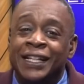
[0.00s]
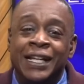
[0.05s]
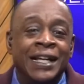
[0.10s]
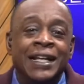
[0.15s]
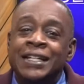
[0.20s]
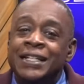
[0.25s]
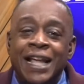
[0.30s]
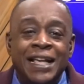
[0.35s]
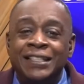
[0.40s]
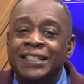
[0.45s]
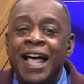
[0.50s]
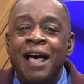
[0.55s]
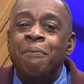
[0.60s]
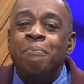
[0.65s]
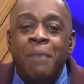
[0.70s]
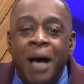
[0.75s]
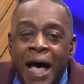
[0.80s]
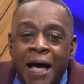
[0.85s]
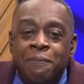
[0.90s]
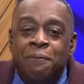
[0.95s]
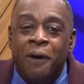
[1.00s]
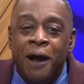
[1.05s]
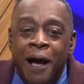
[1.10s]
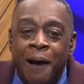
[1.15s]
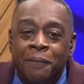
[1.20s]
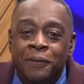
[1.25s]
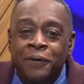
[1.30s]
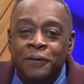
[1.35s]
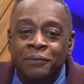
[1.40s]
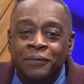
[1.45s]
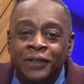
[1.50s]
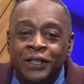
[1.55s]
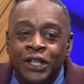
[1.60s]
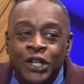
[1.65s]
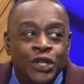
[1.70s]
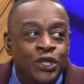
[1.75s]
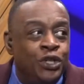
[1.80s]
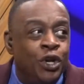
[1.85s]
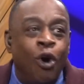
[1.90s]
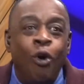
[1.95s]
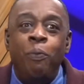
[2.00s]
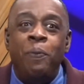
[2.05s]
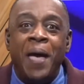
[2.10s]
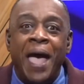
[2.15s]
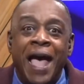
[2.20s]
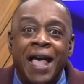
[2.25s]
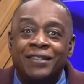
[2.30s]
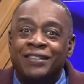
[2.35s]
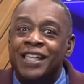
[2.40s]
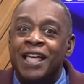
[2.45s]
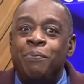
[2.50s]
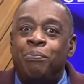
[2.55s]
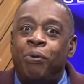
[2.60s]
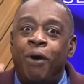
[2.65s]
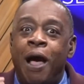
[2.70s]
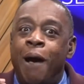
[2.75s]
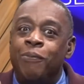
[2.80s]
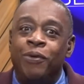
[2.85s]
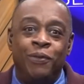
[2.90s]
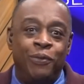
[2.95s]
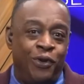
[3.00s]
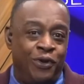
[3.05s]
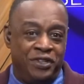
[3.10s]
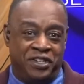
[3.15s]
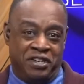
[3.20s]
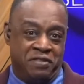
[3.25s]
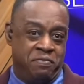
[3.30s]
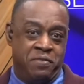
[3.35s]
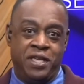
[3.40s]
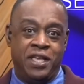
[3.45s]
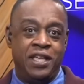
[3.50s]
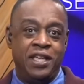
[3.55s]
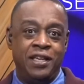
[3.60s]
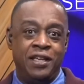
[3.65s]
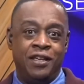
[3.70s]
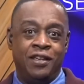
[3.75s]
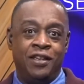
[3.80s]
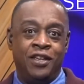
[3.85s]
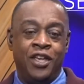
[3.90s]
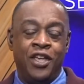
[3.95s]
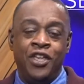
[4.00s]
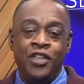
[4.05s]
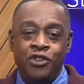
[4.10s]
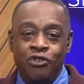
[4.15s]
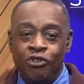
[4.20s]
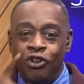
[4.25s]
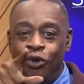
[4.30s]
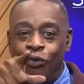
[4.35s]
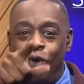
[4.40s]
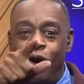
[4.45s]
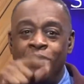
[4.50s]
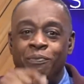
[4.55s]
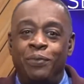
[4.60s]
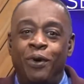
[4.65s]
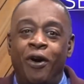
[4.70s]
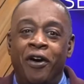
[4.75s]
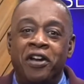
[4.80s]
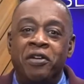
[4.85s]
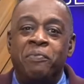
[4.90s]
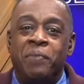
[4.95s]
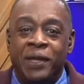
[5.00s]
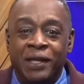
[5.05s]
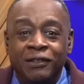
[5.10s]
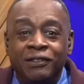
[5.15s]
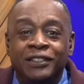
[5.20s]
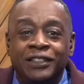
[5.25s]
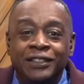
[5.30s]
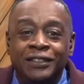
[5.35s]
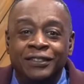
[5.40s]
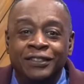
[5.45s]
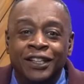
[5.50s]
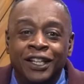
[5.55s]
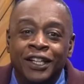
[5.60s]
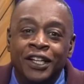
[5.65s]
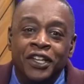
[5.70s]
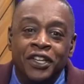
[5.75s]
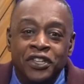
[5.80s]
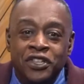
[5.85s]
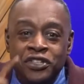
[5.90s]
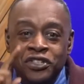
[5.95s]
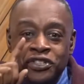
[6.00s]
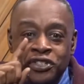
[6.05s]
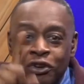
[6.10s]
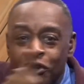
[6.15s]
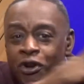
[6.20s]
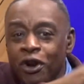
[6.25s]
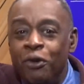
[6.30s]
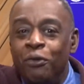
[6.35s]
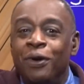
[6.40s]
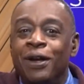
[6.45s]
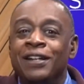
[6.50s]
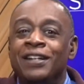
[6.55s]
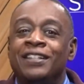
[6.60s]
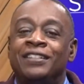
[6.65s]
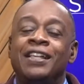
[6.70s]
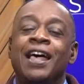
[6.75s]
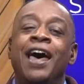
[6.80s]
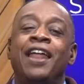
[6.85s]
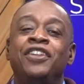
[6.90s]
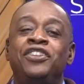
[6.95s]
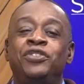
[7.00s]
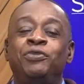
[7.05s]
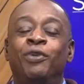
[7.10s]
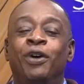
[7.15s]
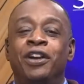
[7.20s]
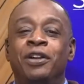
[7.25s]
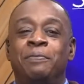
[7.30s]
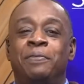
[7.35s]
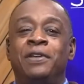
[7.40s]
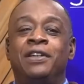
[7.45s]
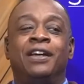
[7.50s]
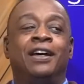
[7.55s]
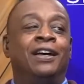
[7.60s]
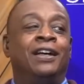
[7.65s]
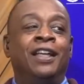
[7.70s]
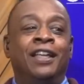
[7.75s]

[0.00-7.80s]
That's not my problem. Don't pass that problem on to me. You the one bought a building. You the one decided you want to be a